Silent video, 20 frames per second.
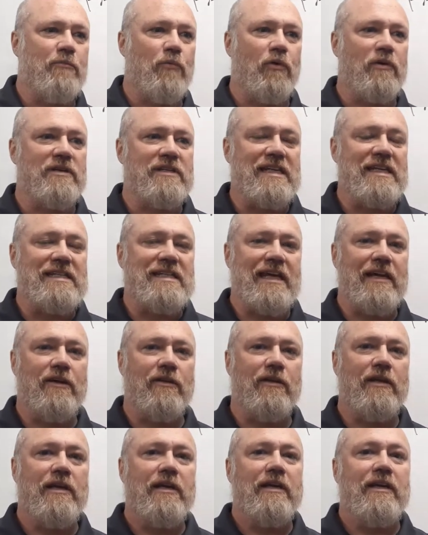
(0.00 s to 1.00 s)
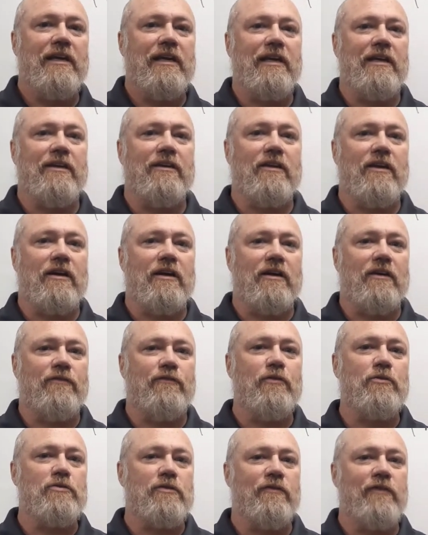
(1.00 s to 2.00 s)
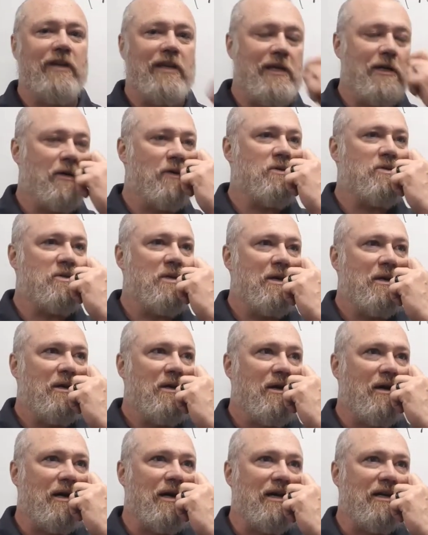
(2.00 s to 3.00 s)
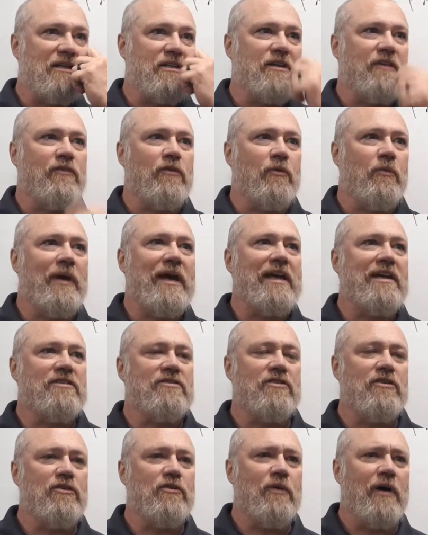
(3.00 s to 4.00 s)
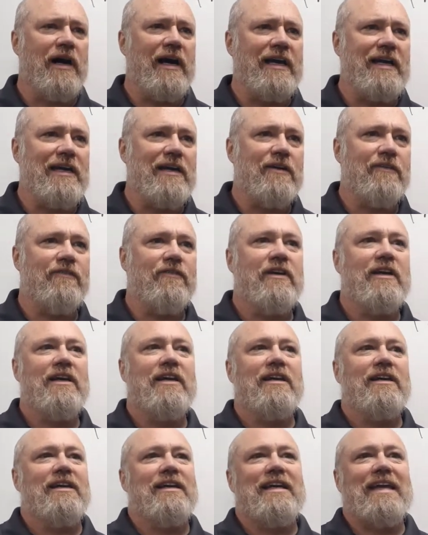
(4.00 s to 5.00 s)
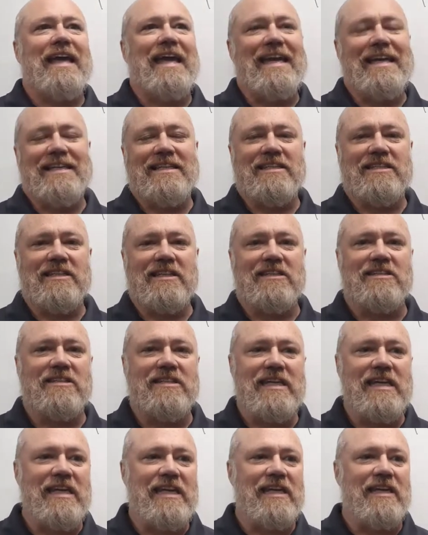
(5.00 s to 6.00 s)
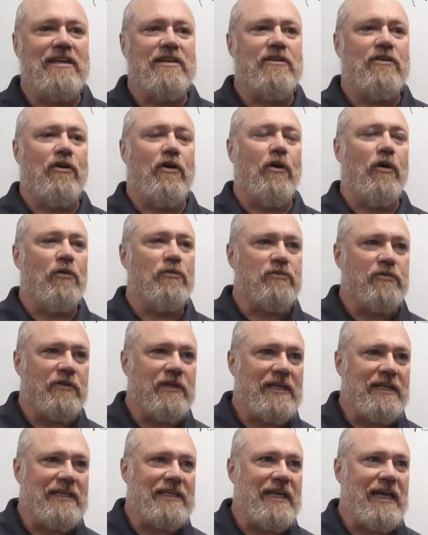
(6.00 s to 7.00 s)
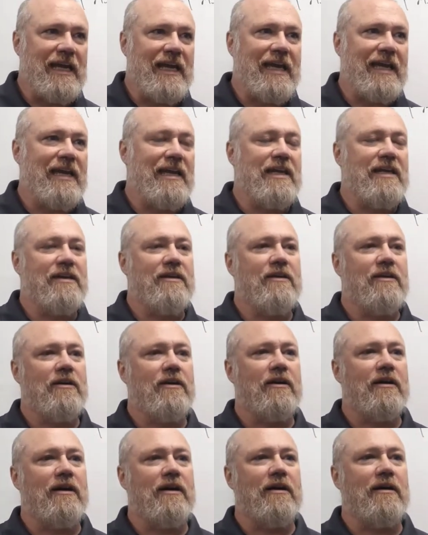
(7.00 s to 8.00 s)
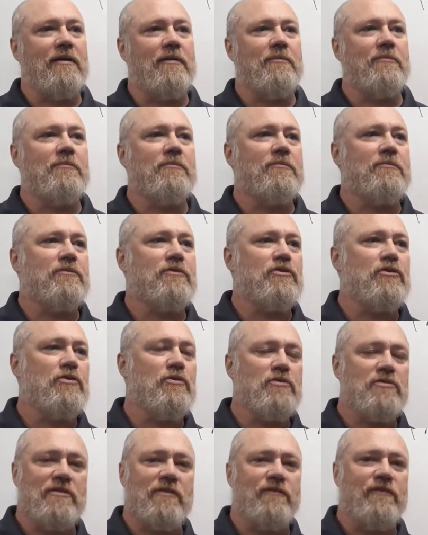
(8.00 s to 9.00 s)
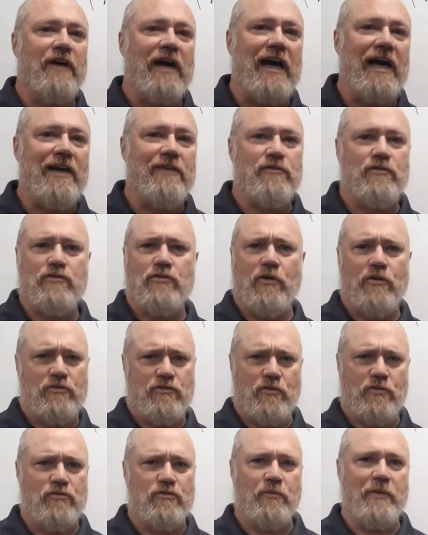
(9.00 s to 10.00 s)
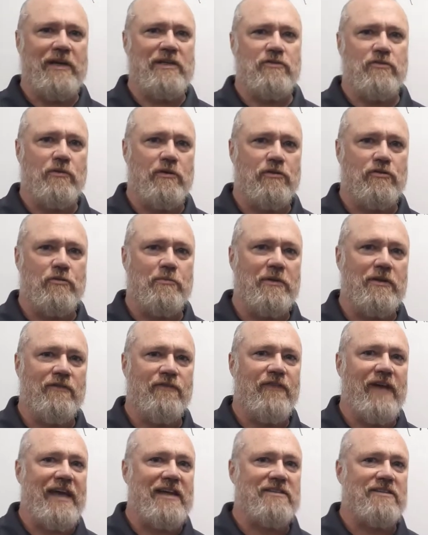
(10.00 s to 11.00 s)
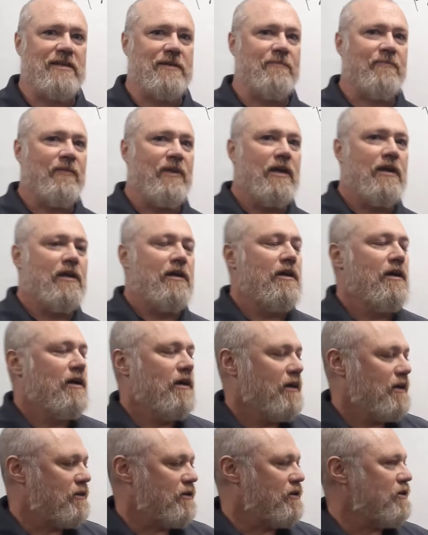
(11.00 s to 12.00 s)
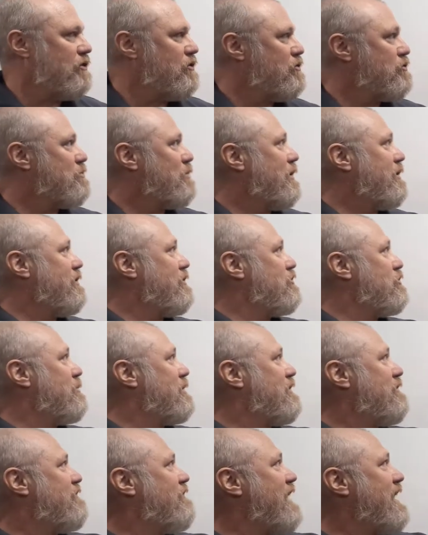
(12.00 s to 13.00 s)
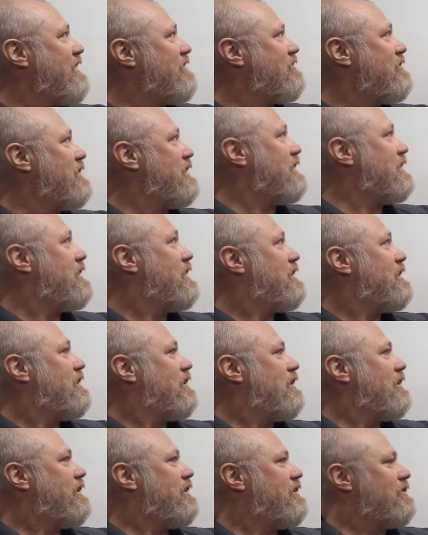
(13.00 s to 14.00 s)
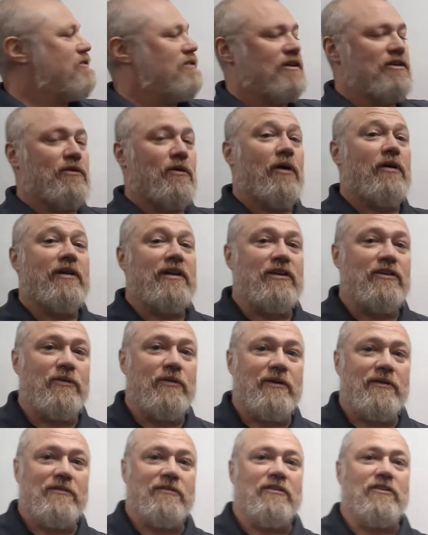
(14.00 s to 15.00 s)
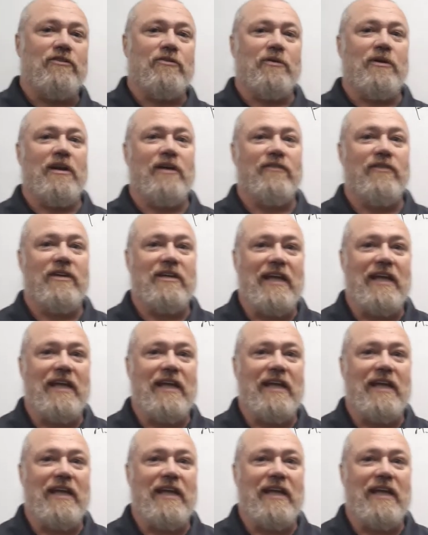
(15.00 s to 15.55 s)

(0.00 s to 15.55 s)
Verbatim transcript: more detail in uh, future videos, uh, different ways to do IF, 8 and 16, alternate day, um, 2s and 5s. There's all sorts of ways to do intermittent fasting. The good news about intermittent fasting uh, is that you already do it. You do it every